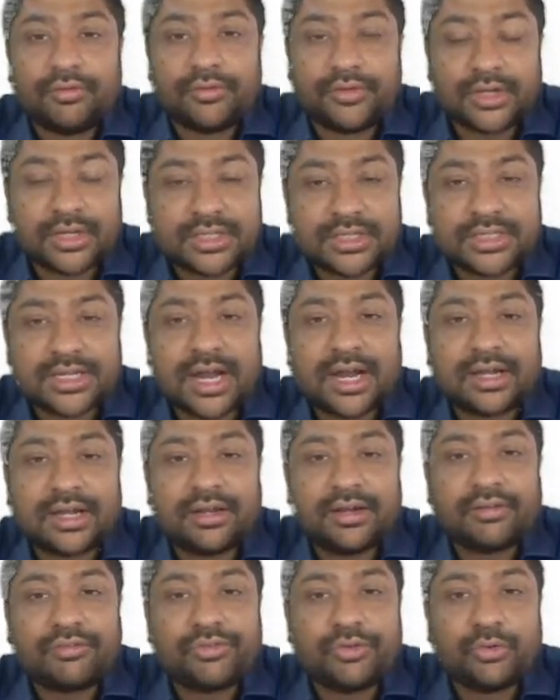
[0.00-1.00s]
Just
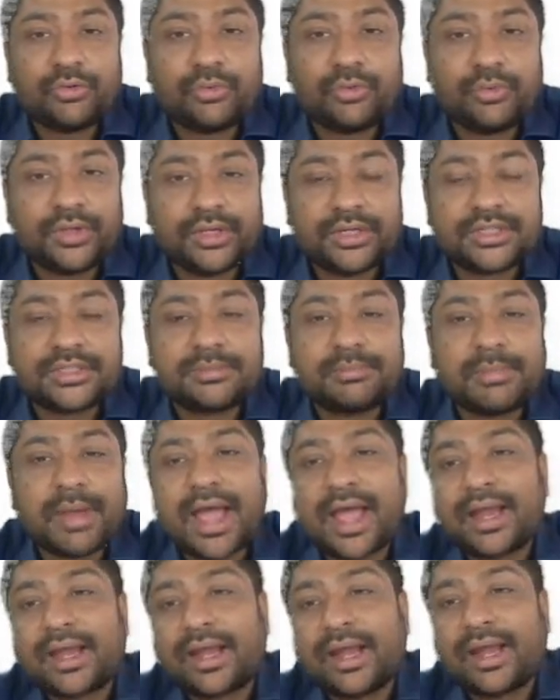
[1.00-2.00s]
started a few years
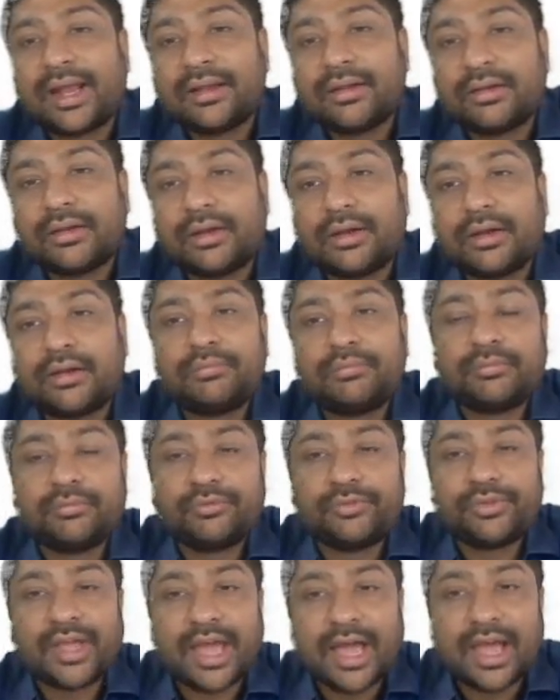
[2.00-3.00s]
back, and
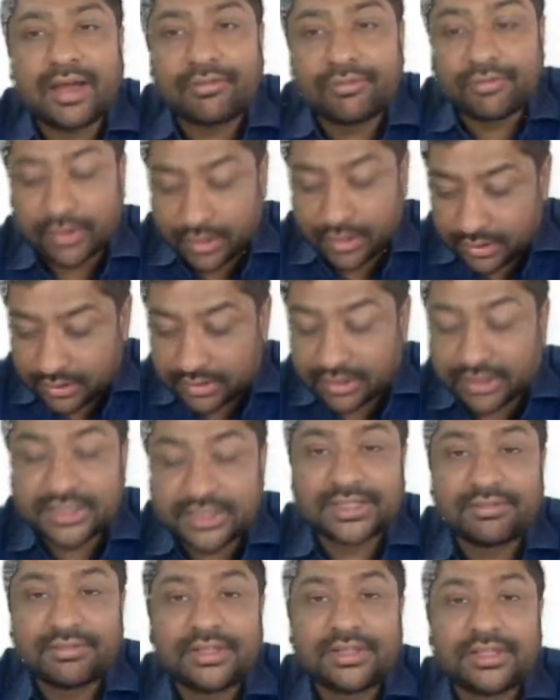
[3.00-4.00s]
we have
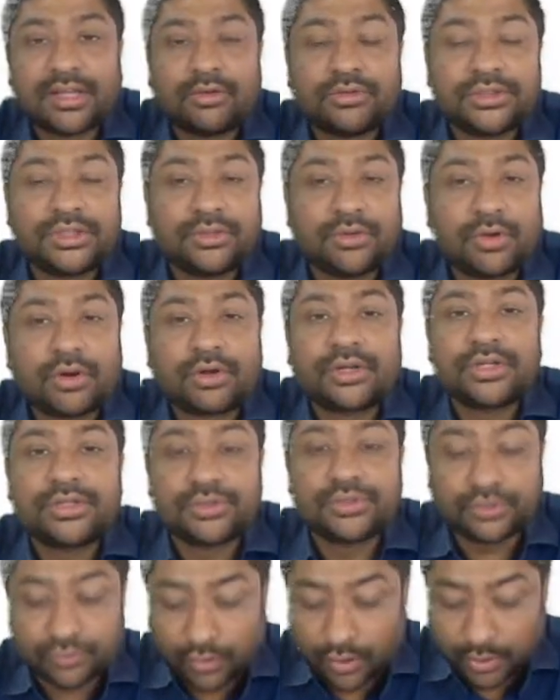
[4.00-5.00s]
37,000 doctors
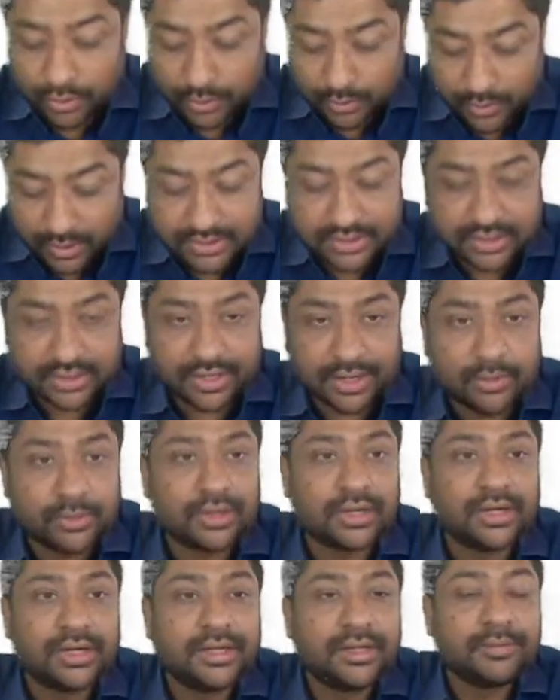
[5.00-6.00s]
who follow us
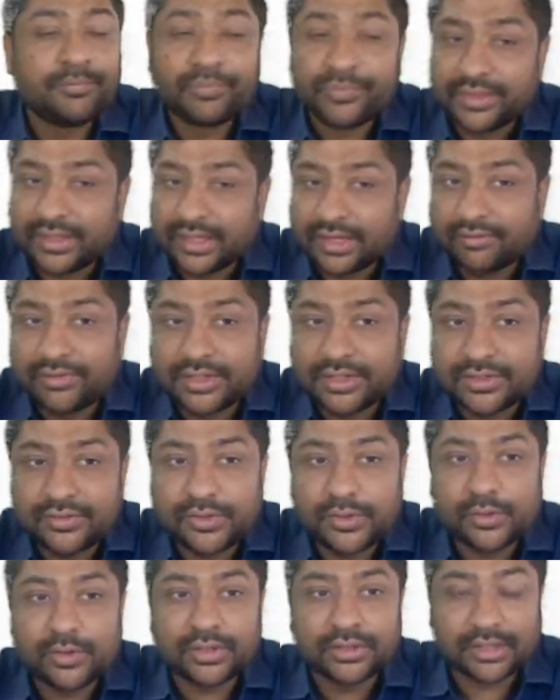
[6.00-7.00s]
regularly. Give this
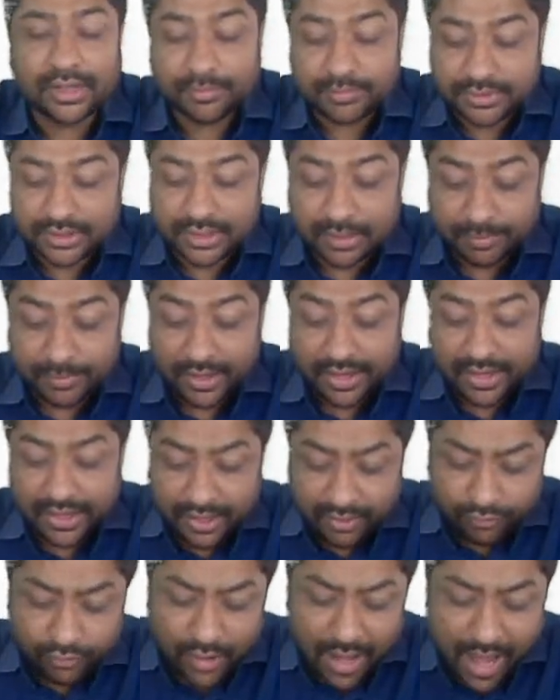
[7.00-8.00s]
video a thumbs up.
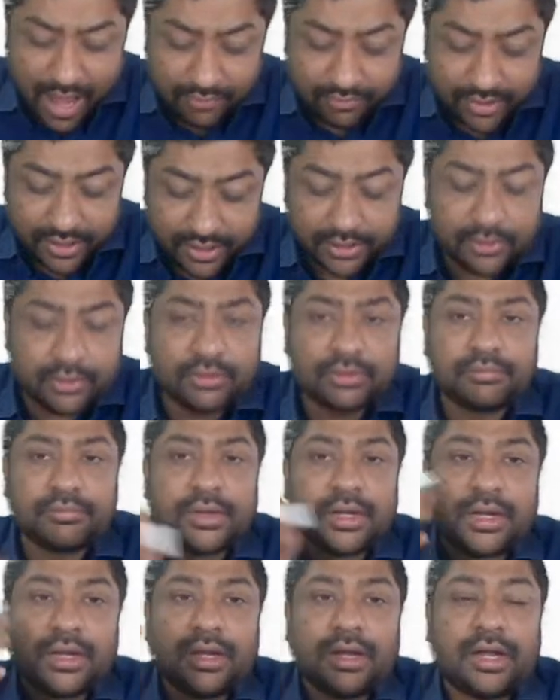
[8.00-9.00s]
If you have any
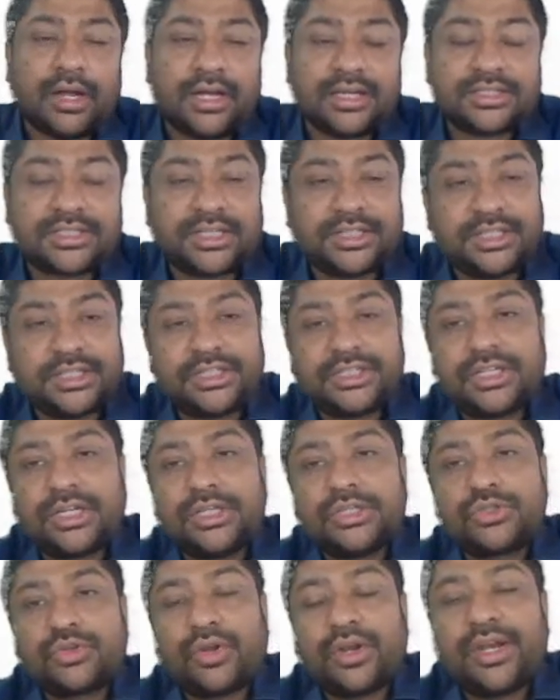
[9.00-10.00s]

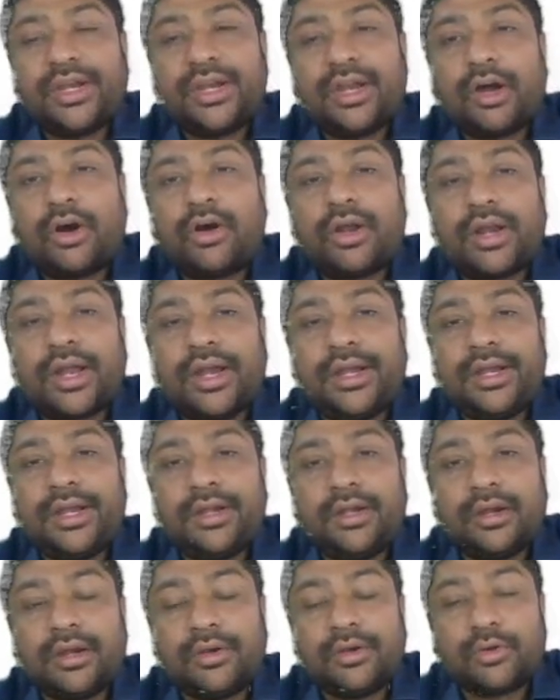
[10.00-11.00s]
suggestions or any
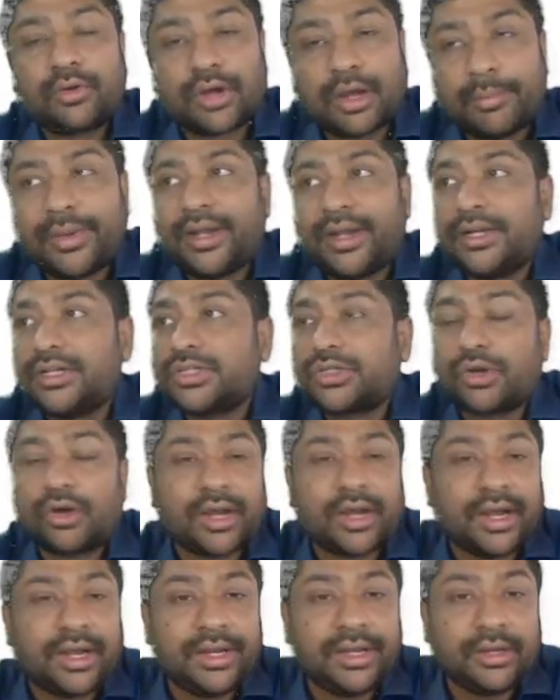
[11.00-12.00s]
comments or
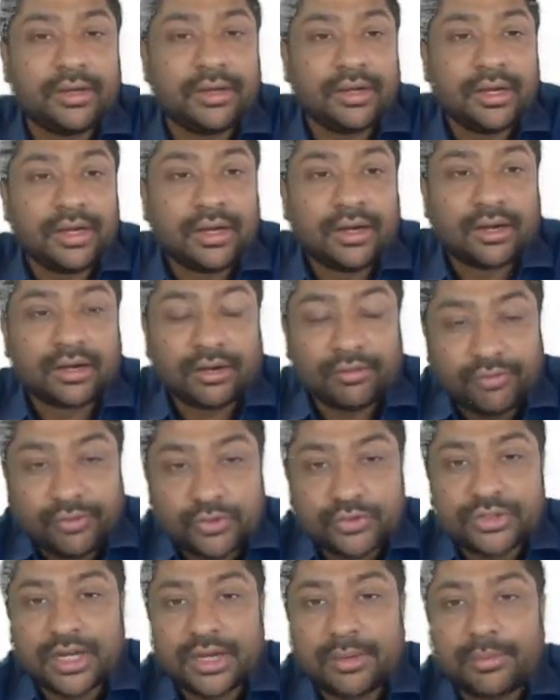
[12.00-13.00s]
any
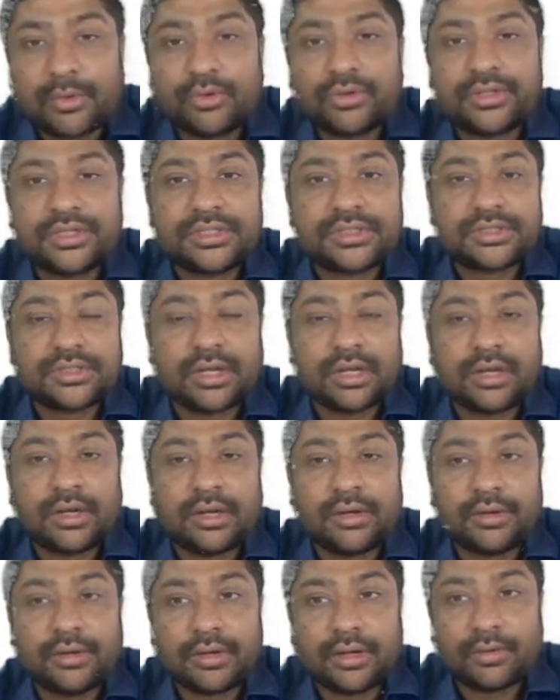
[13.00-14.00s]
confusion about this
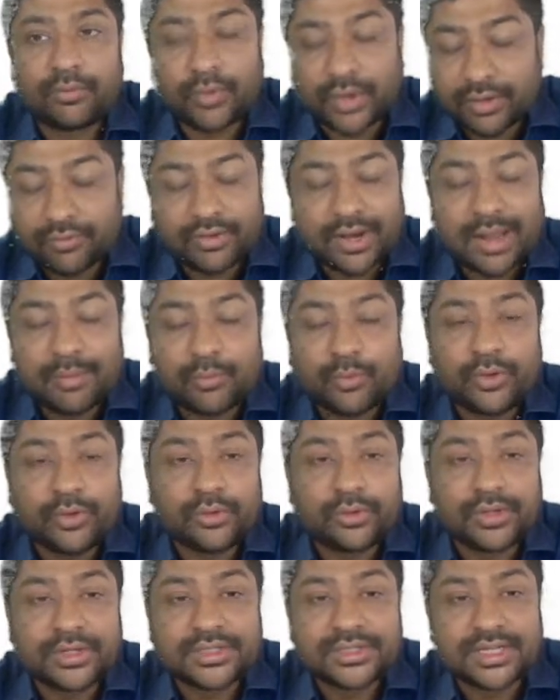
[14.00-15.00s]
whatever I'm going
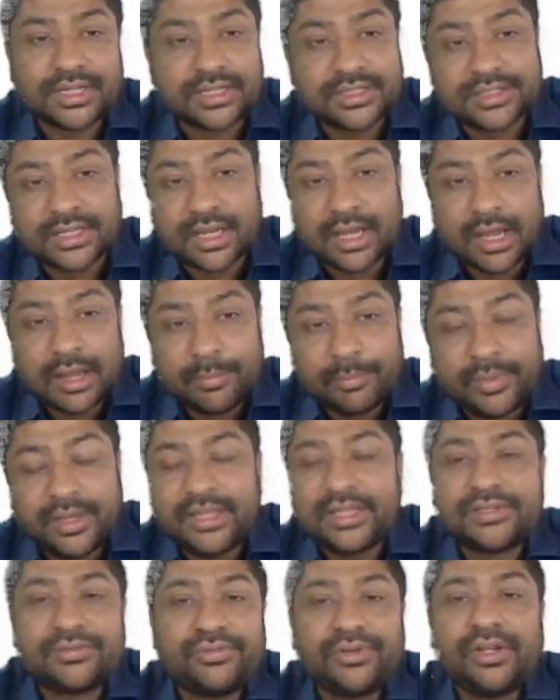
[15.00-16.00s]
to discuss,
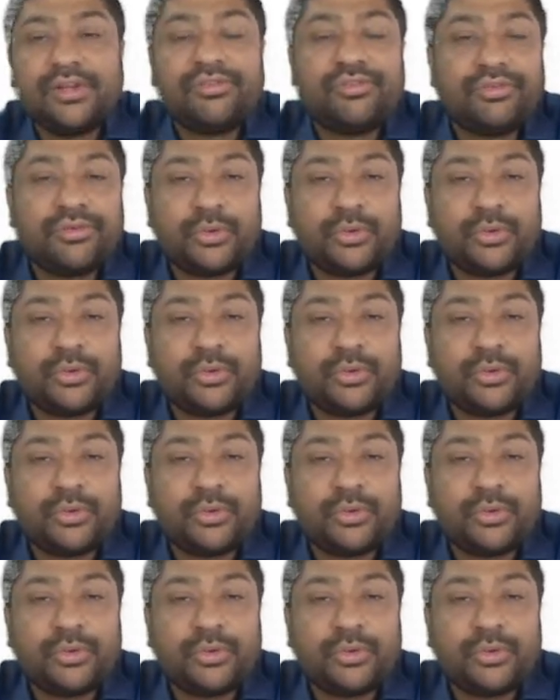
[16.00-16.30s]
please feel